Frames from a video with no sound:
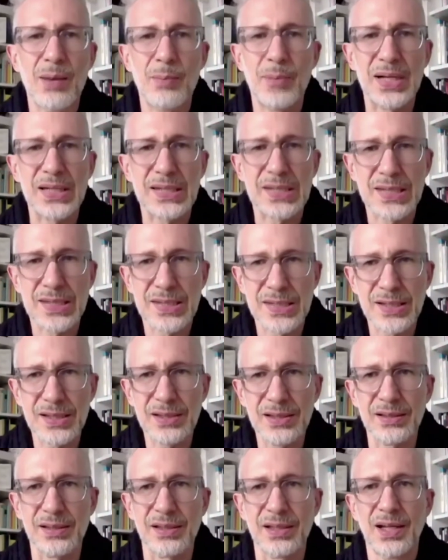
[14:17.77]
But
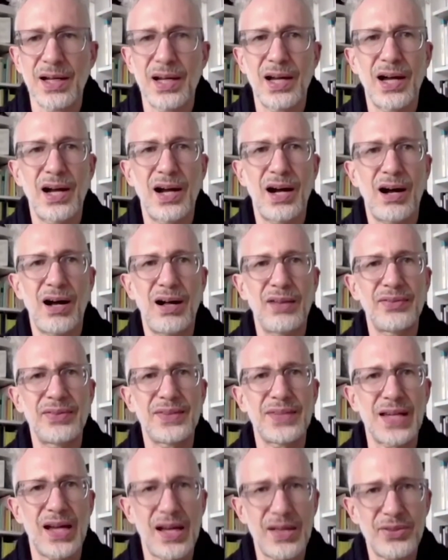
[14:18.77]
still,
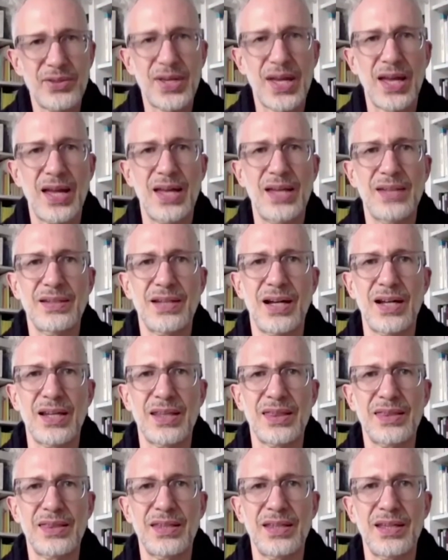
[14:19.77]
on the other hand, I